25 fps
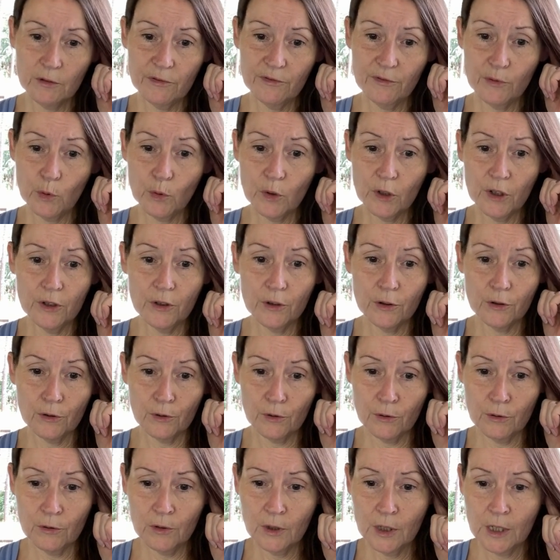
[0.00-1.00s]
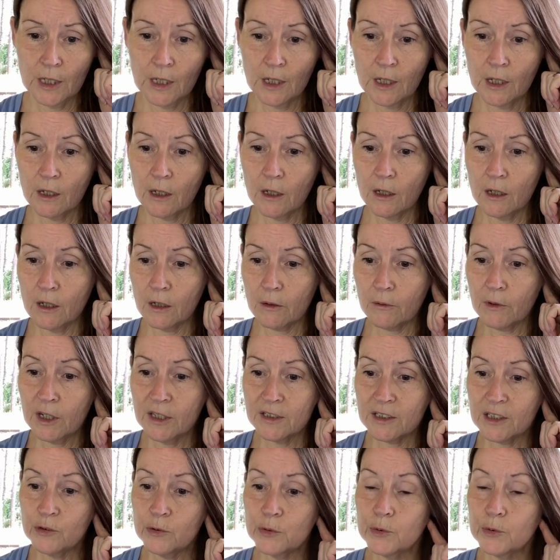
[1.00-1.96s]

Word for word: for you because uh,